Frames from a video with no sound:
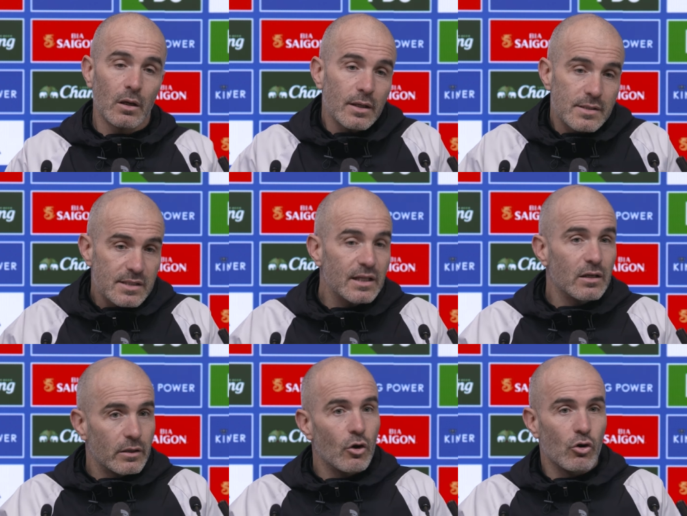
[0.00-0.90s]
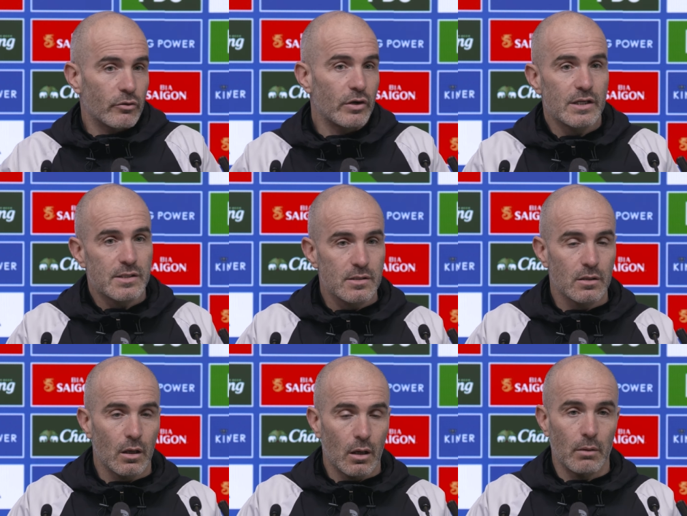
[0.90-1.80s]
It's still long race,
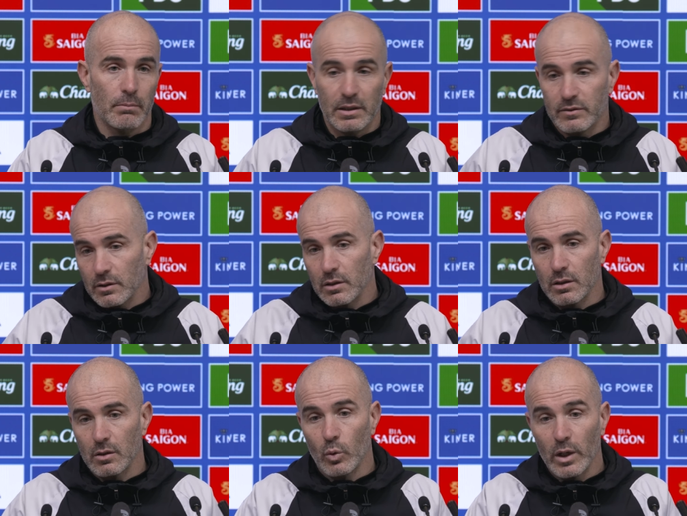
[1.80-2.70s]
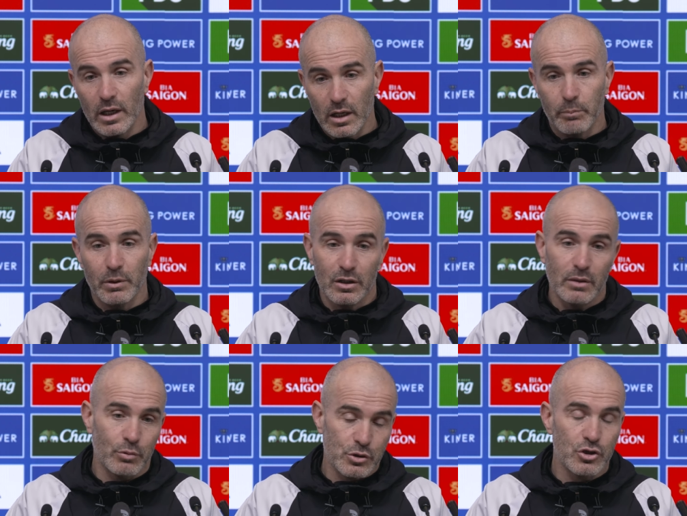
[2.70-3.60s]
uh, but uh, we are happy in
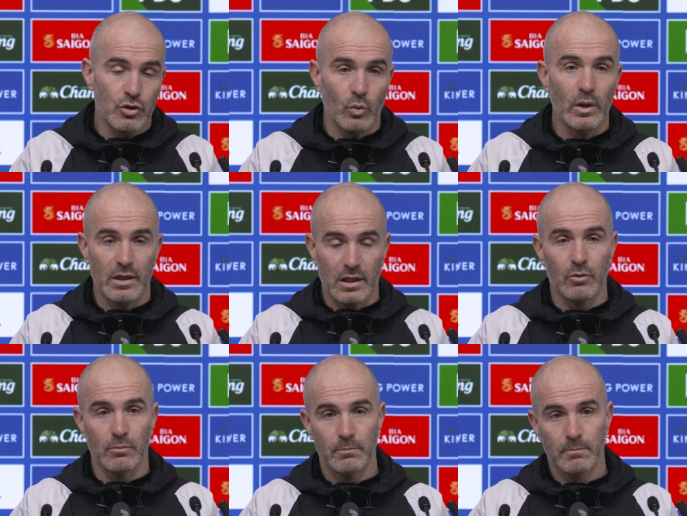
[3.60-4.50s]
the position we are now.